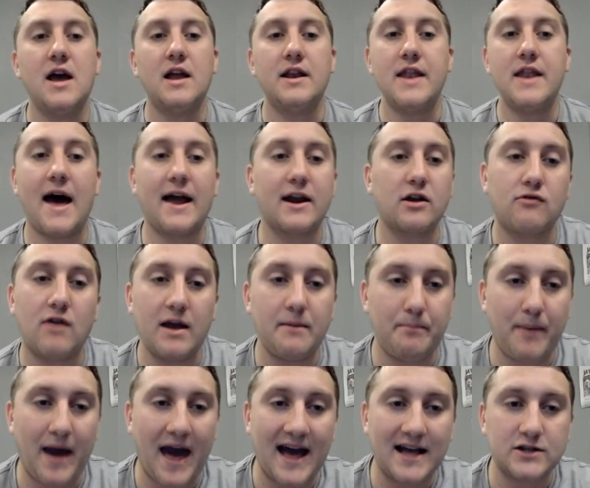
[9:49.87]
Not a great
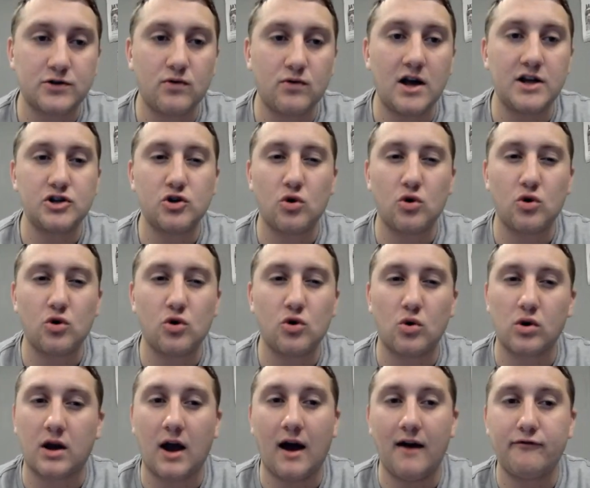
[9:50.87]
pass rush or
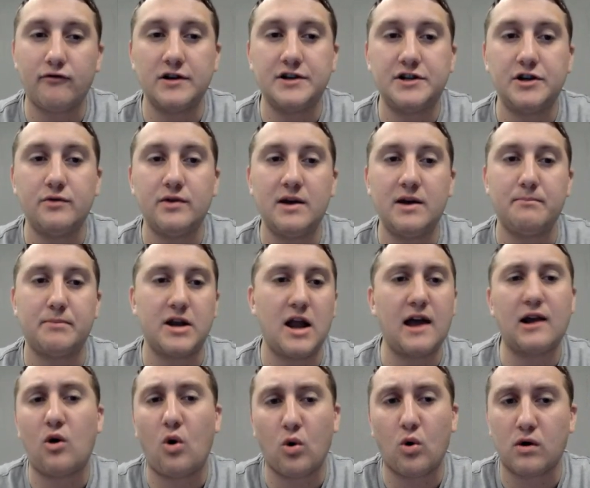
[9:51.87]
coverage unit, but not
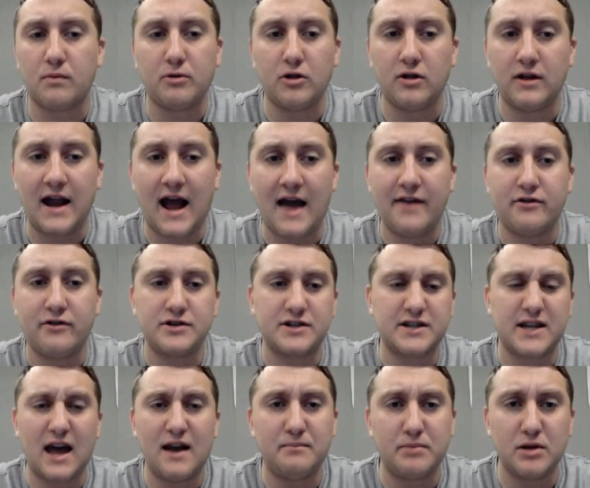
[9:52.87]
horrible at either.
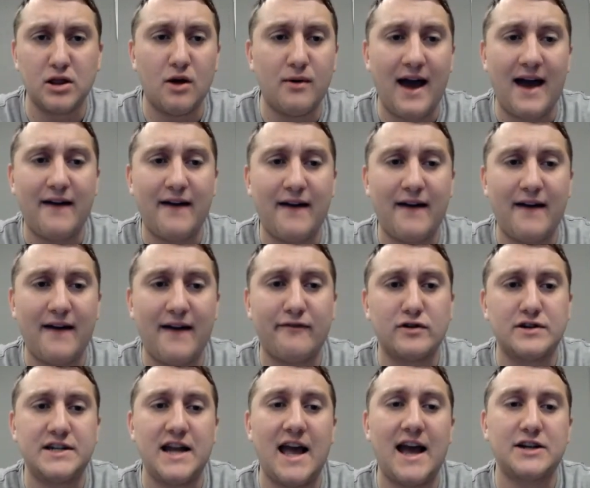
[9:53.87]
Just kind of below average
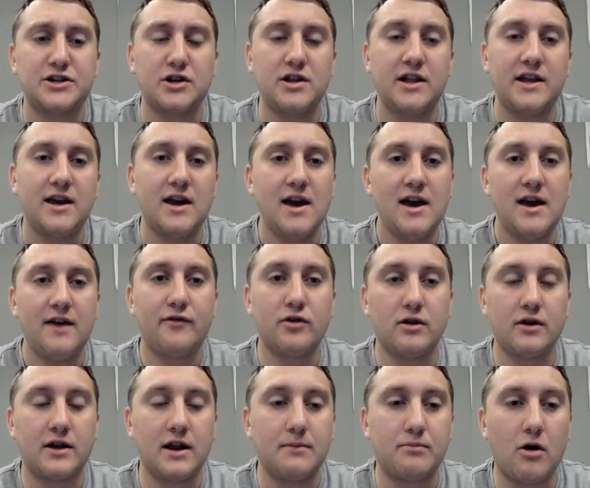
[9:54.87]
nationally if you're
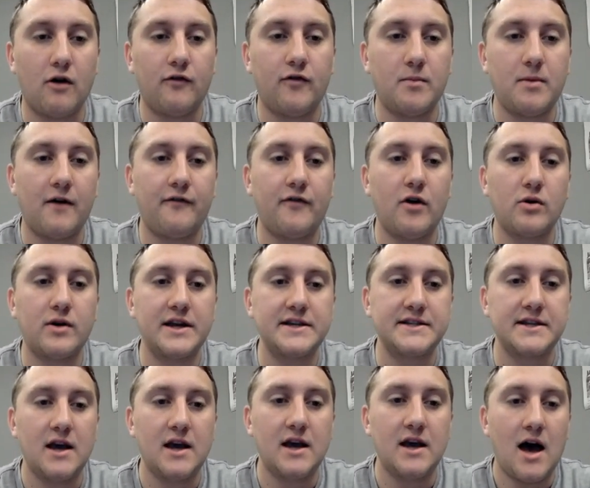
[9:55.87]
looking at Pro Football
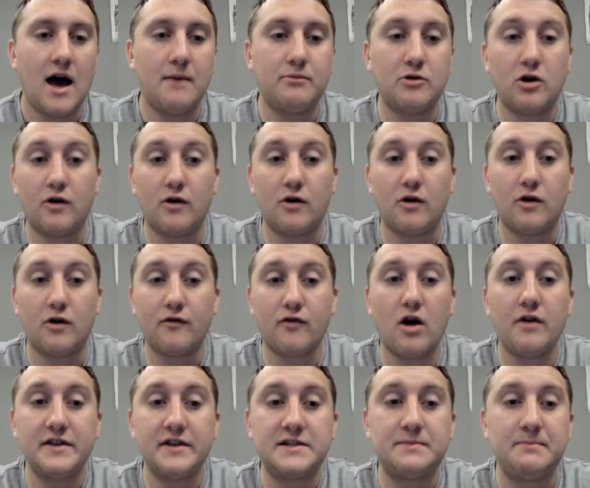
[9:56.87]
Focus. But overall,
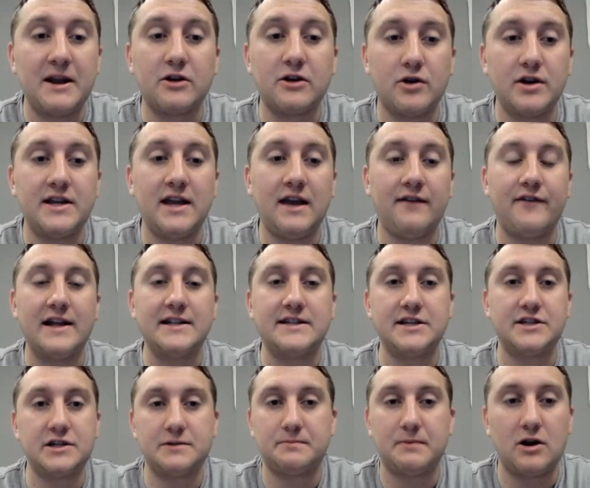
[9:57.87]
this has been a good defense.
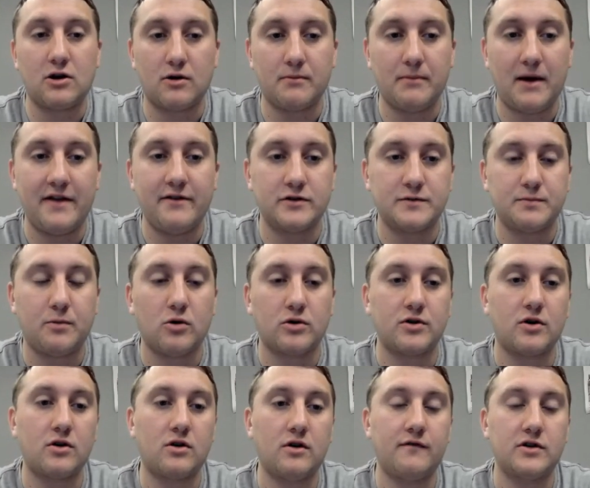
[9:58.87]
It's just been hurt by those
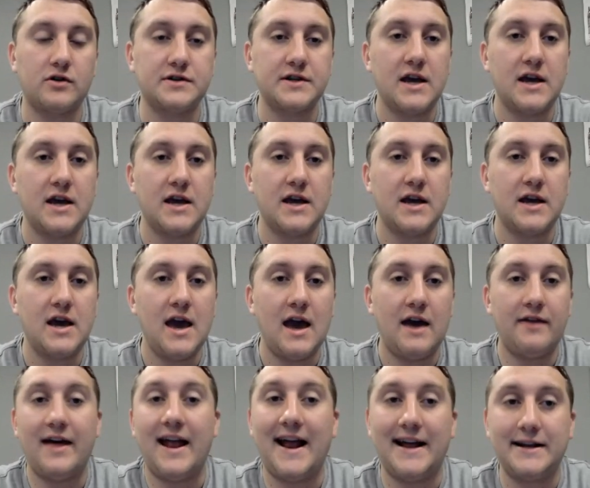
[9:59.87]
poor
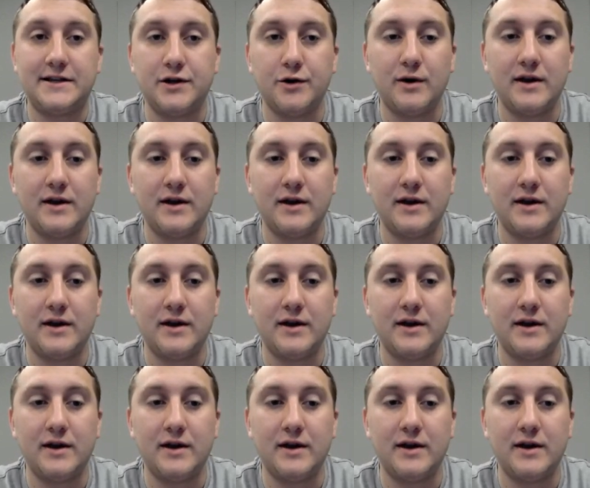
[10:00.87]
turnovers.